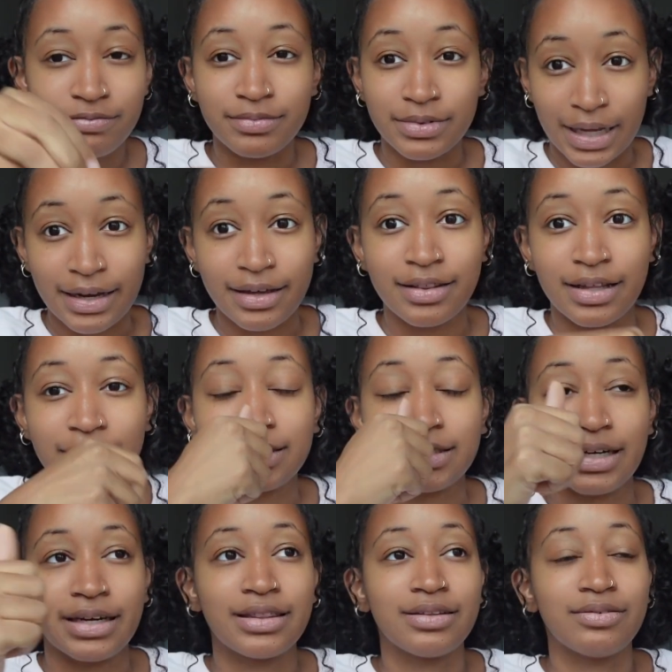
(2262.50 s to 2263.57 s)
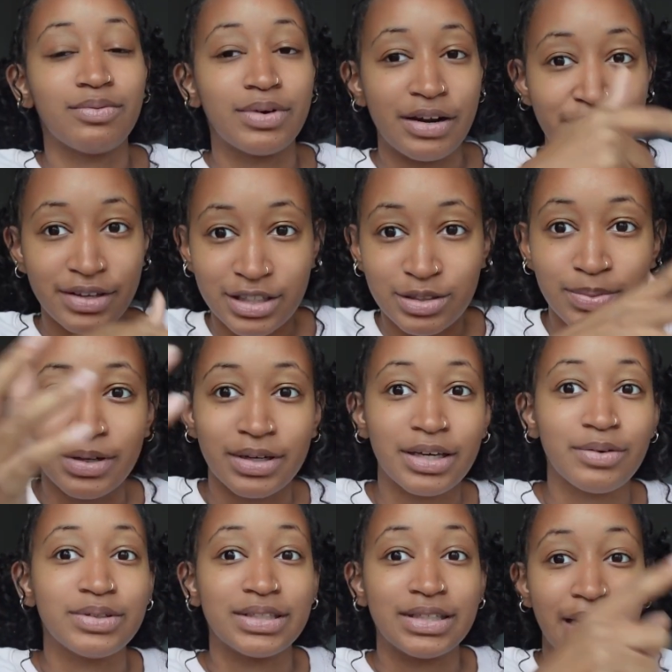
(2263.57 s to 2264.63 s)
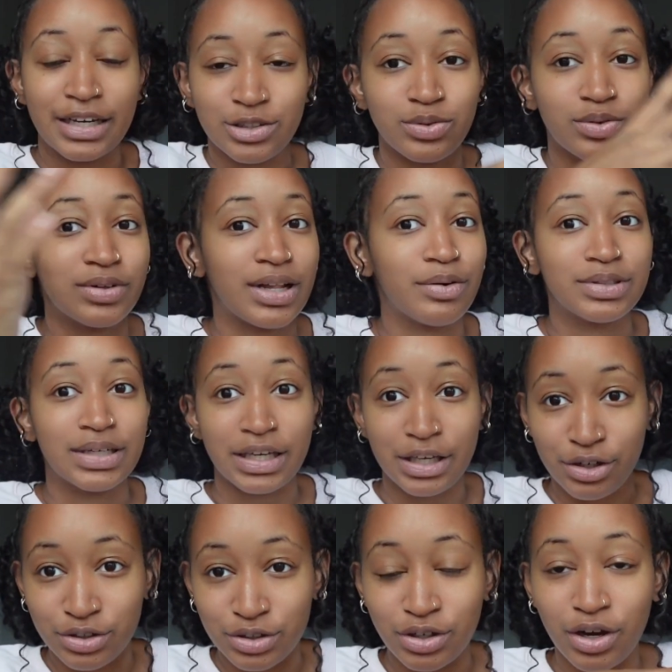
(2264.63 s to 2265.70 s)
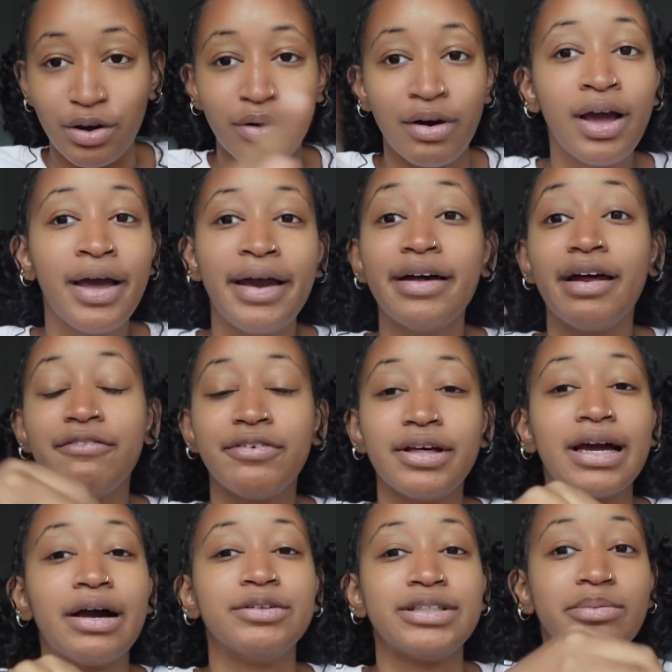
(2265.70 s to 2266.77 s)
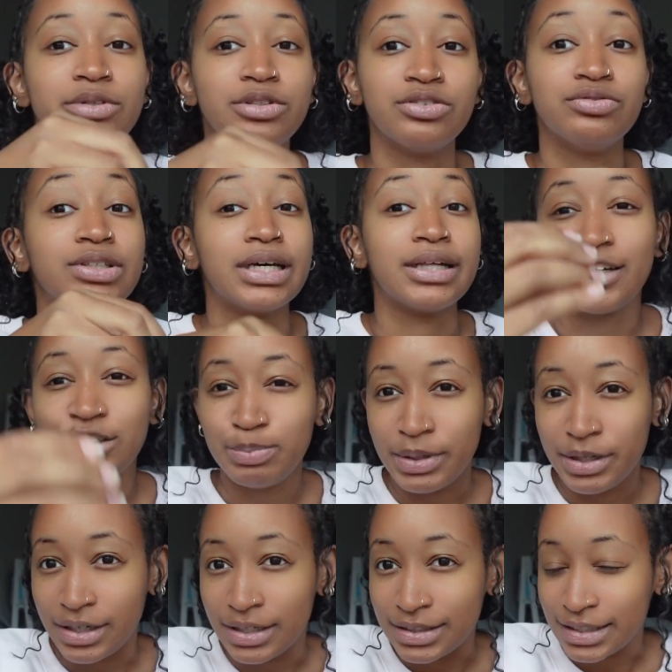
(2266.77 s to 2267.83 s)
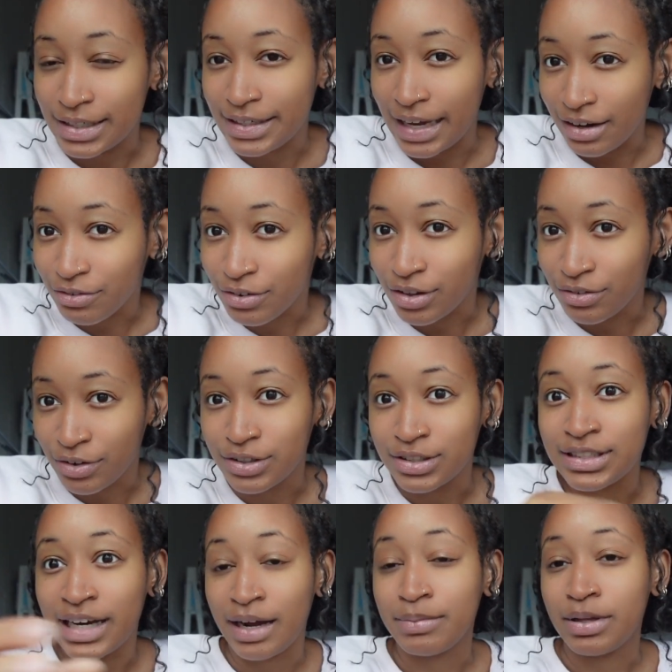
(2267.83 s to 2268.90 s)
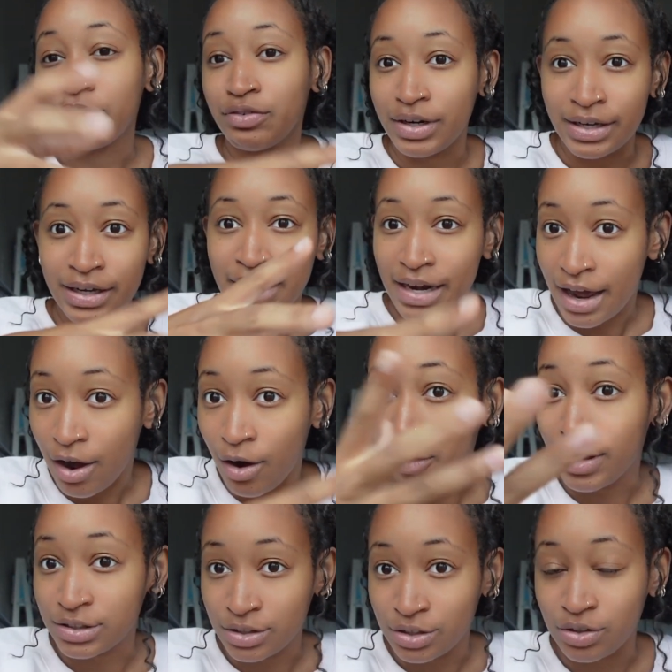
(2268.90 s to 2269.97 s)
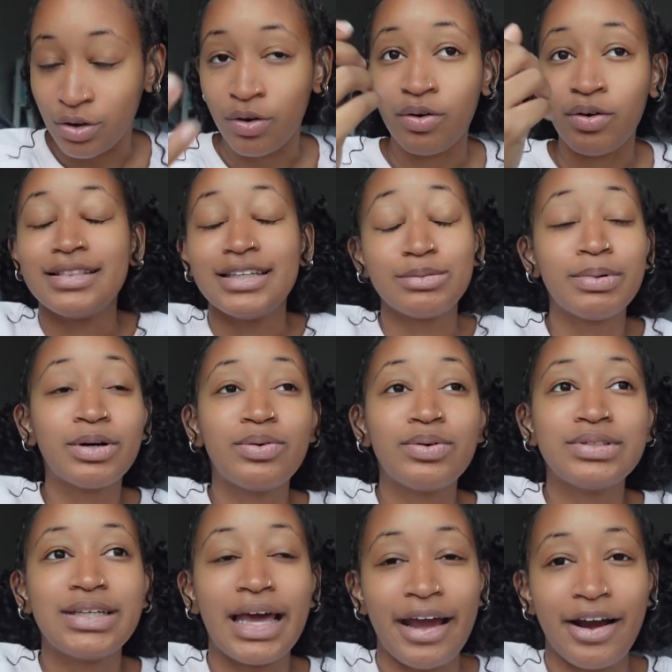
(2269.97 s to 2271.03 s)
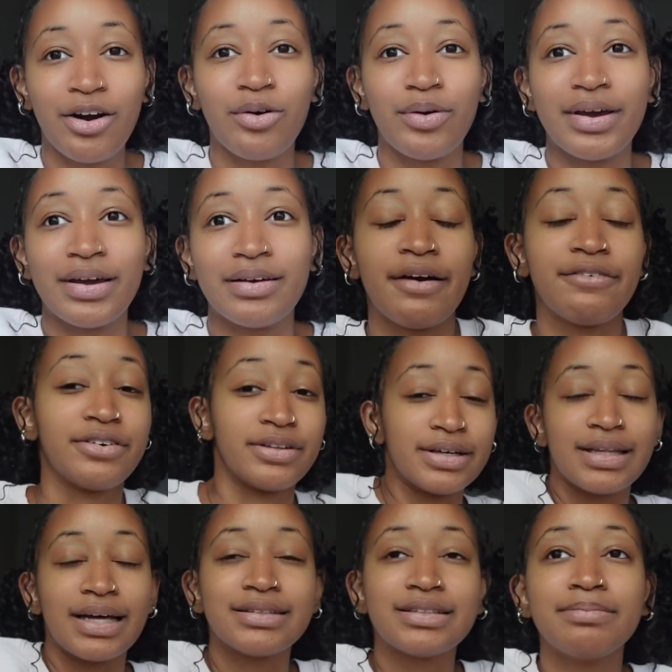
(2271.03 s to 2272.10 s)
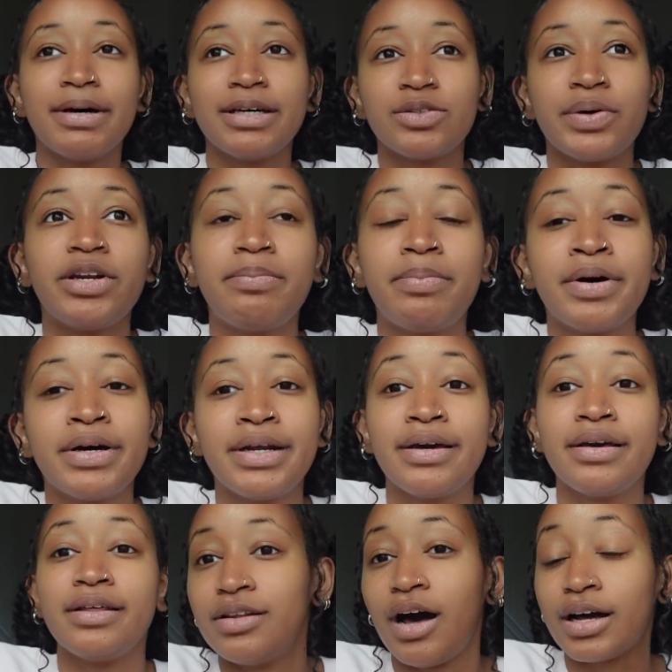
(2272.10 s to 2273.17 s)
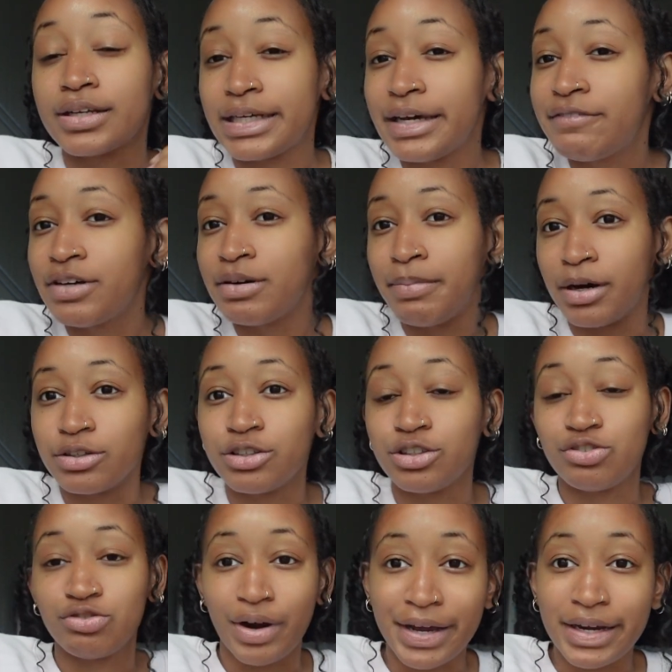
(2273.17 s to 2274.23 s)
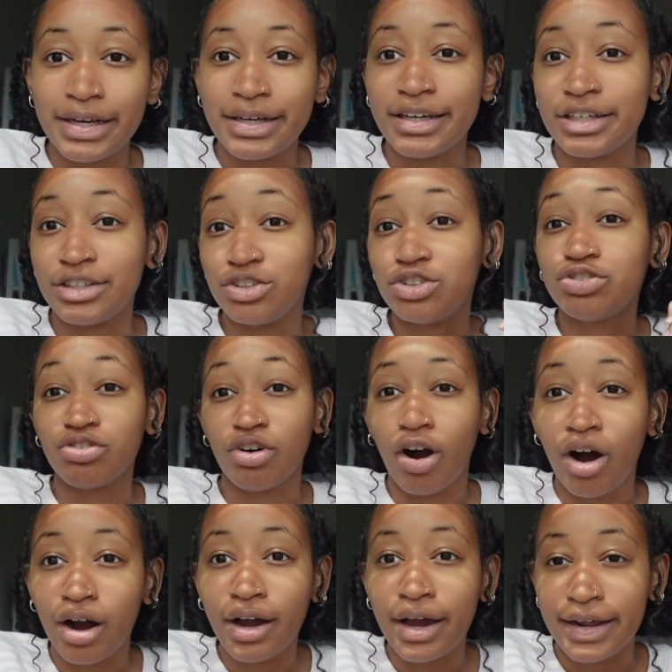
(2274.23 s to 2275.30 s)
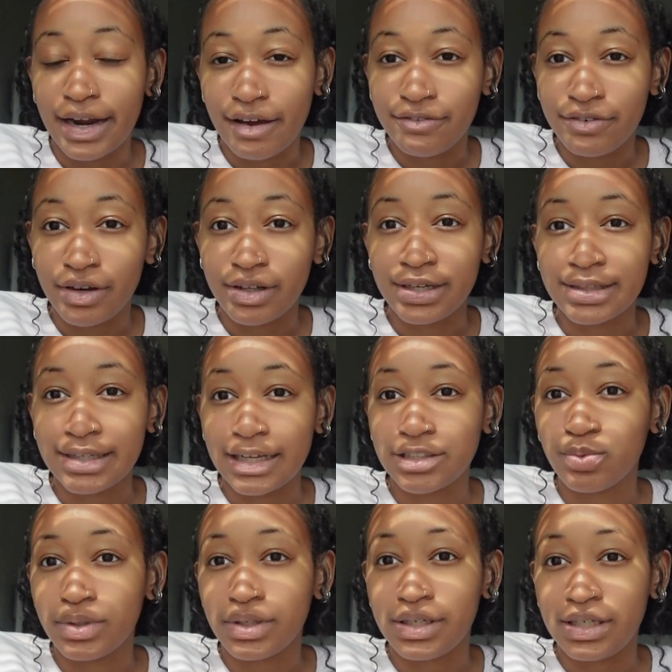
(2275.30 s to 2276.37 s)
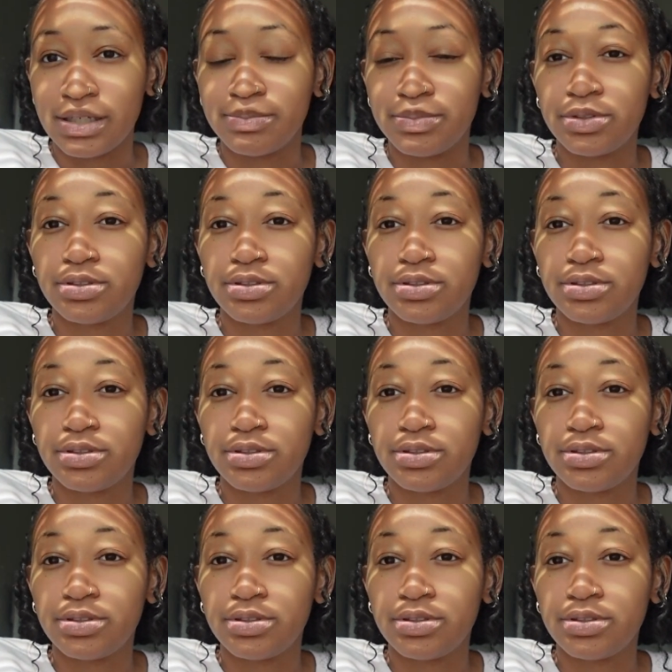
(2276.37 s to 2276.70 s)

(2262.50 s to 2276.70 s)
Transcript: like this. Like when I read this book, it was in high school. That was like years ago. And I feel like I was able to really experience it again for the first time, like reading it now as an adult. This book was harrowing. I feel like that's the best way to put it. Octavia Butler's writing is strong, and I feel like that's what keeps